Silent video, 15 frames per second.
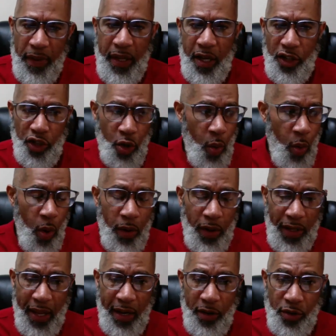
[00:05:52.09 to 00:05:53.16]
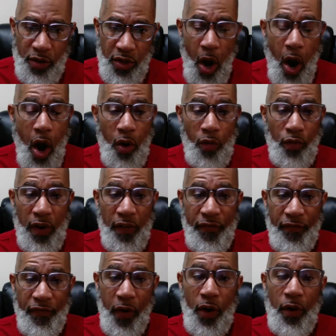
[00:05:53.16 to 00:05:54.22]
because your award letters are
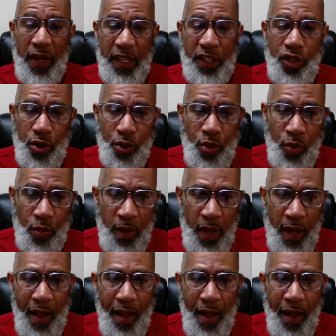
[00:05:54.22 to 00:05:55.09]
referring to